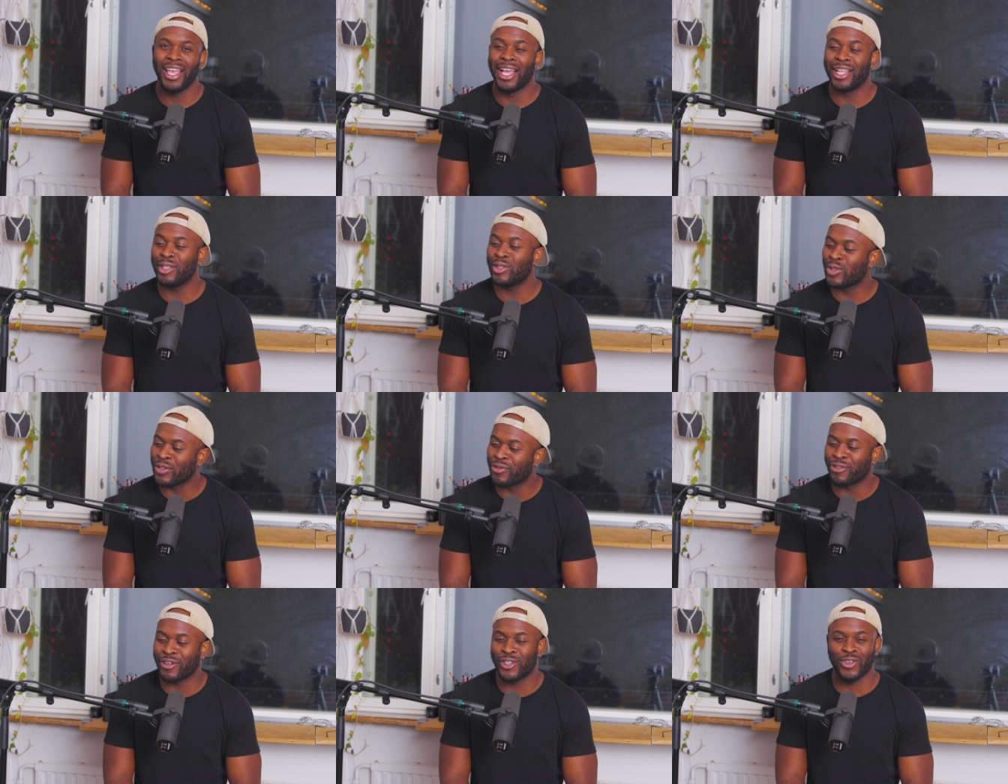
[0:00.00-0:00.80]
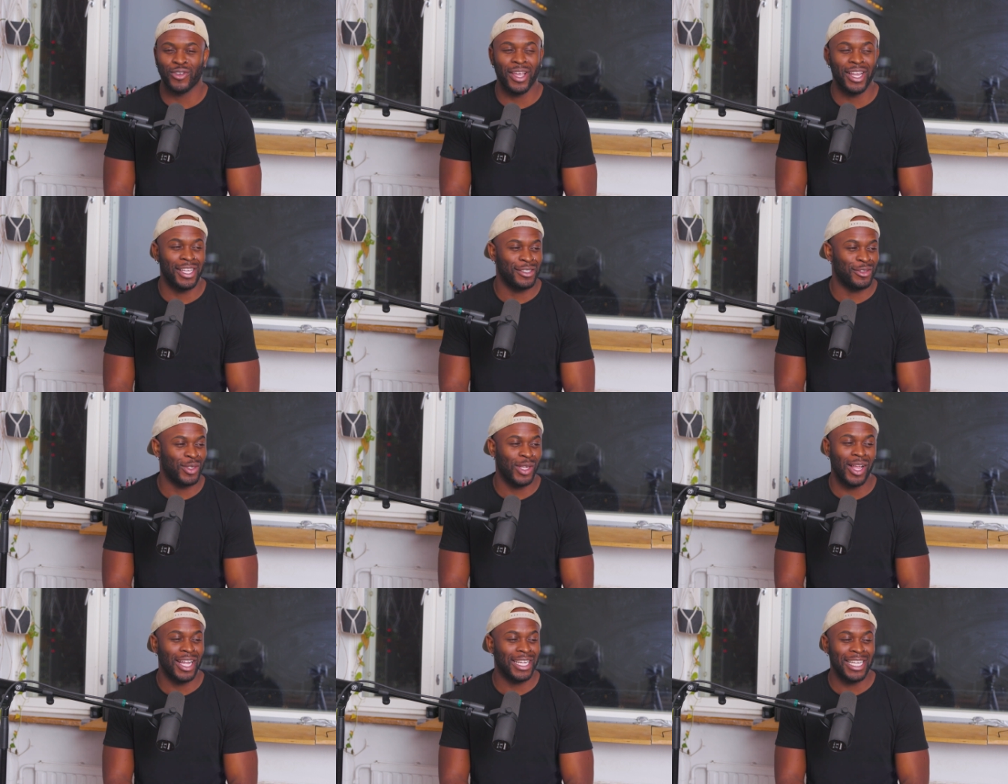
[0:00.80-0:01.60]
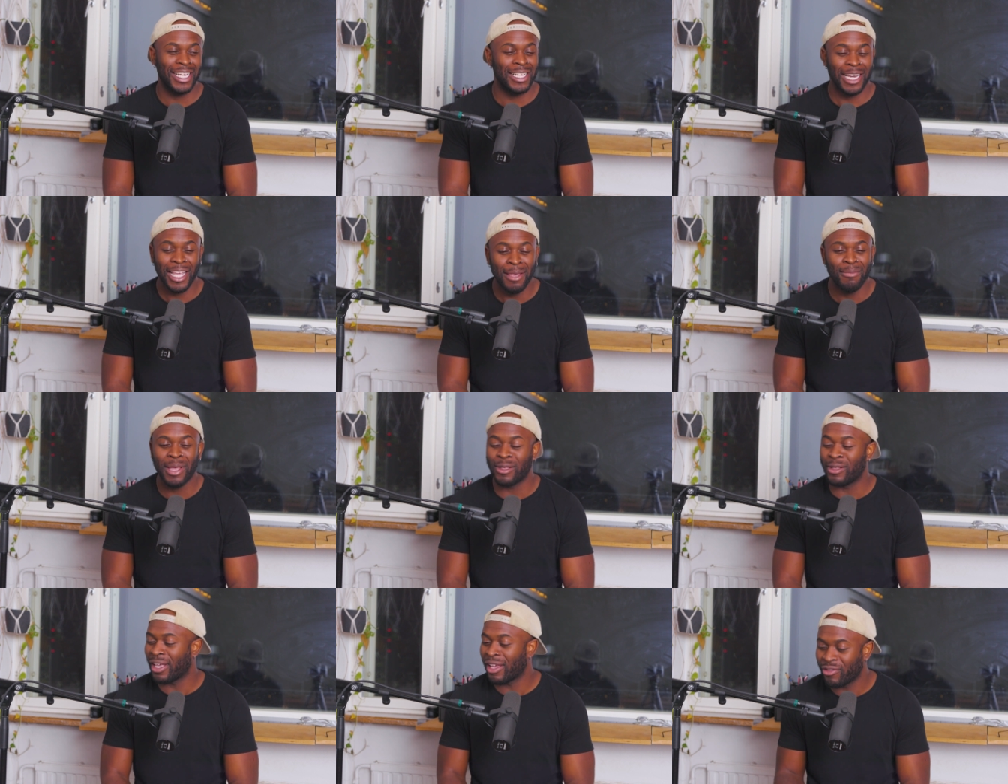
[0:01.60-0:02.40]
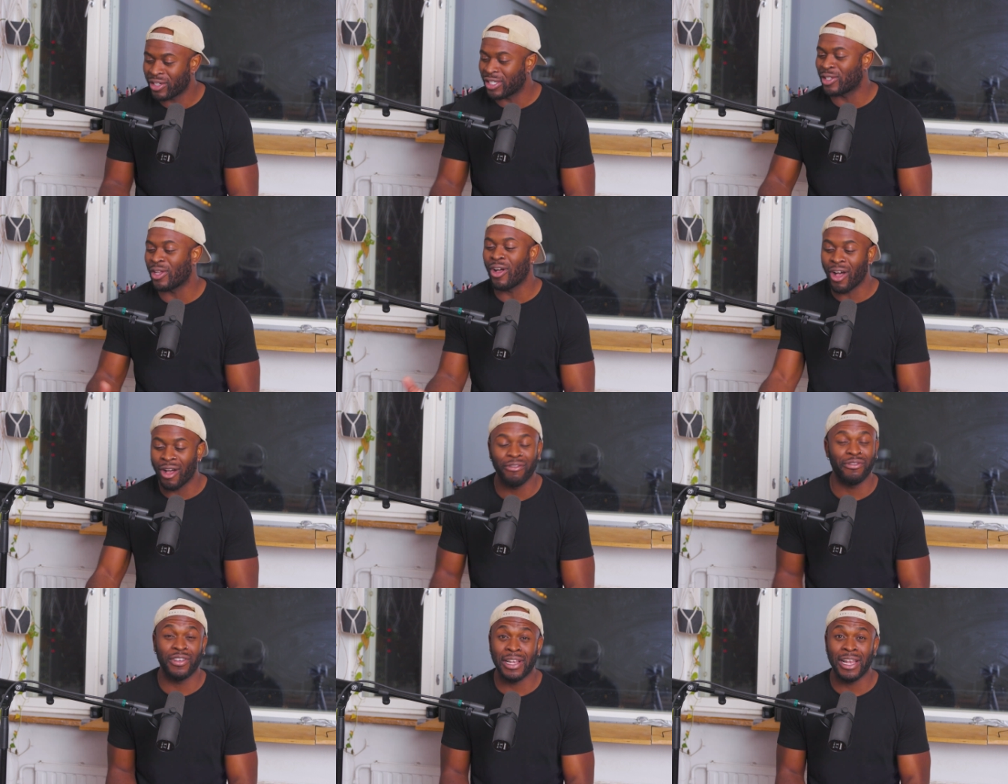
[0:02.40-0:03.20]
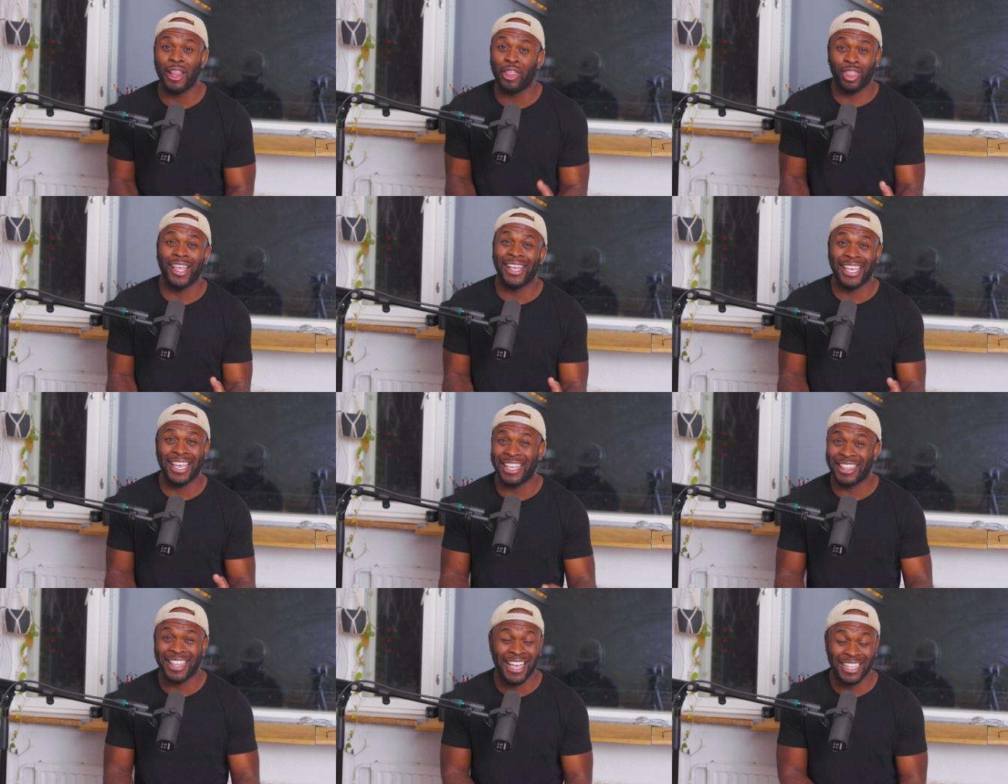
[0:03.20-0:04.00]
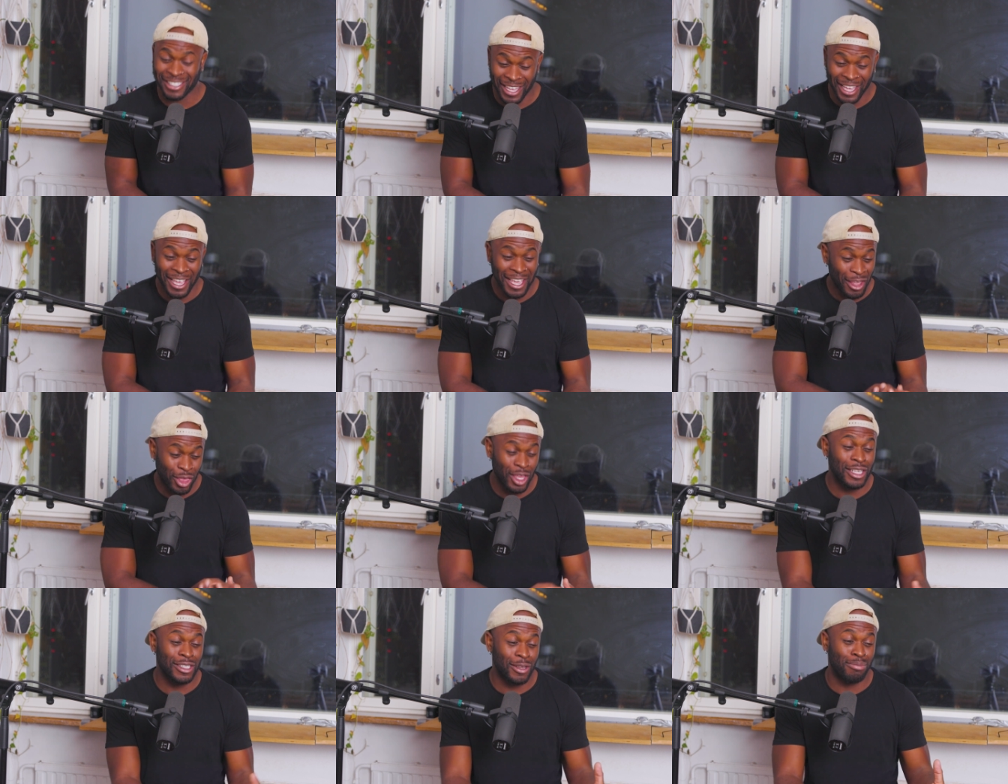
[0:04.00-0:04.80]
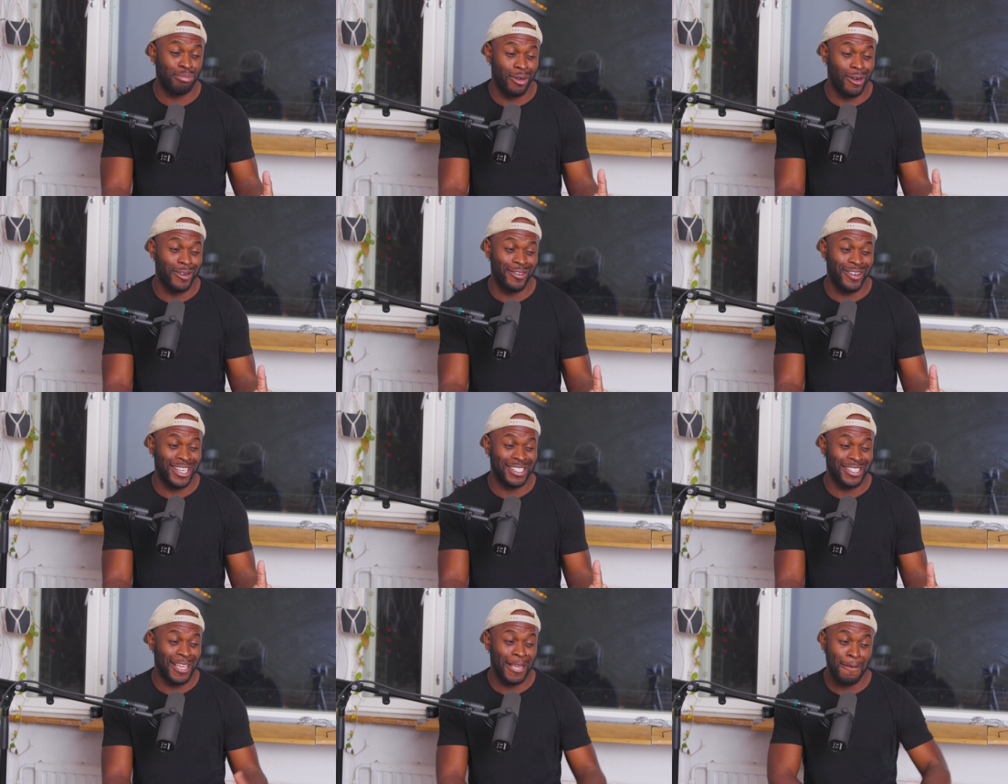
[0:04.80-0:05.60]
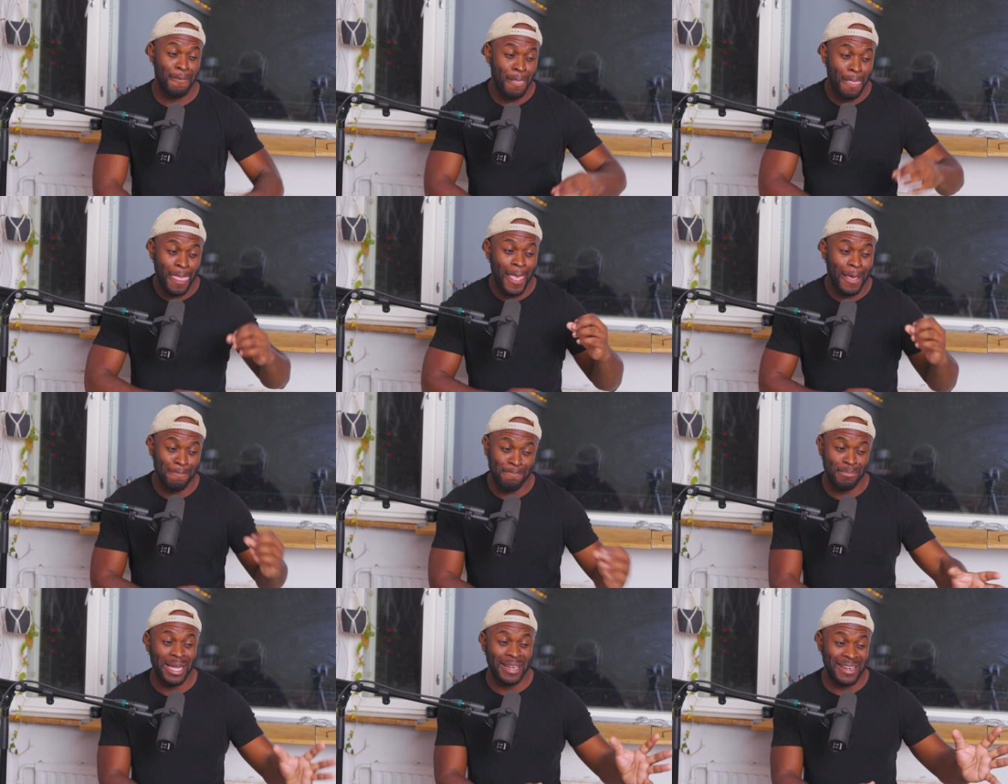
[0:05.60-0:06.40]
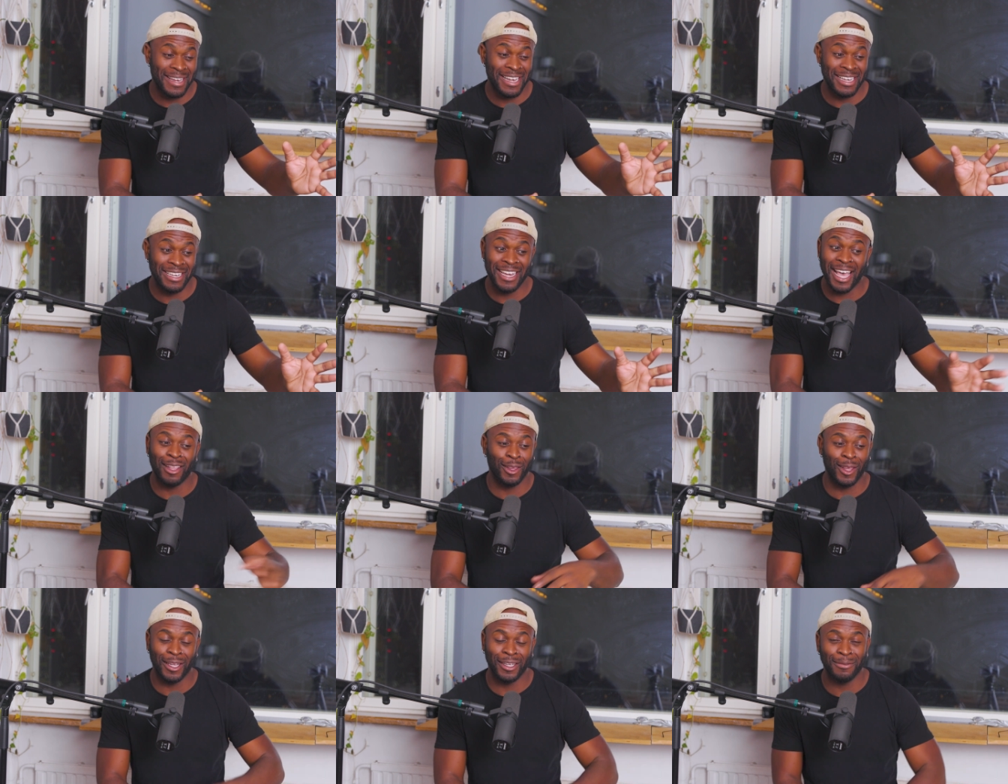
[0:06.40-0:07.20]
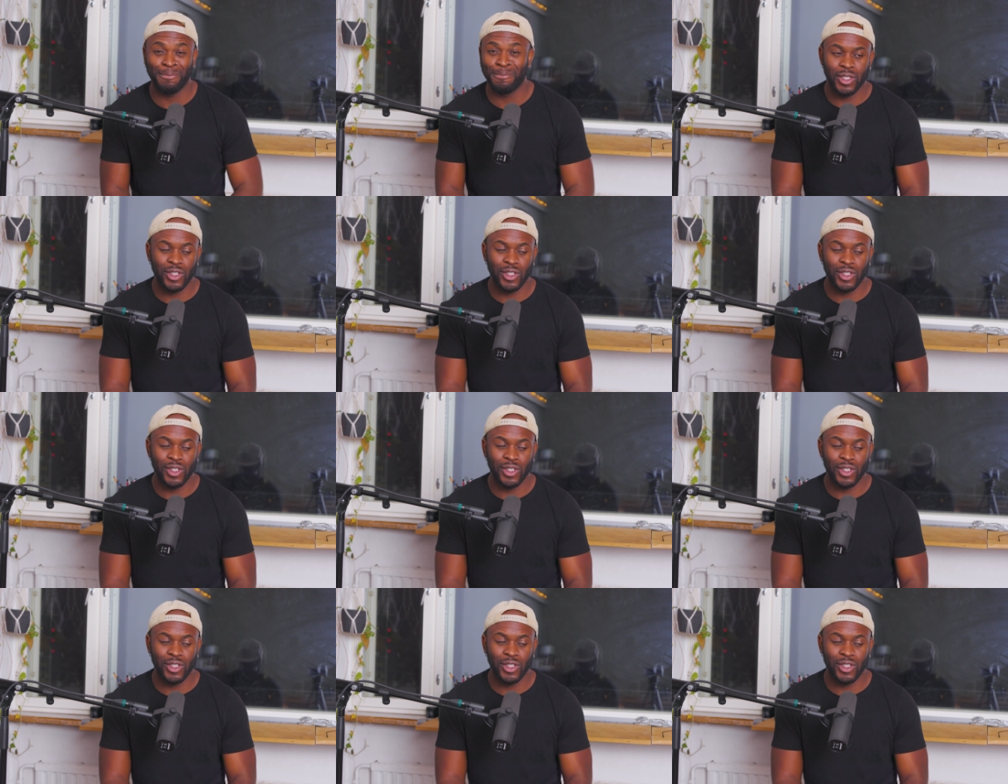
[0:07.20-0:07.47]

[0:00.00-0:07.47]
And this was frustrating. So I'd get an email every so often thinking that things are progressing, but nothing.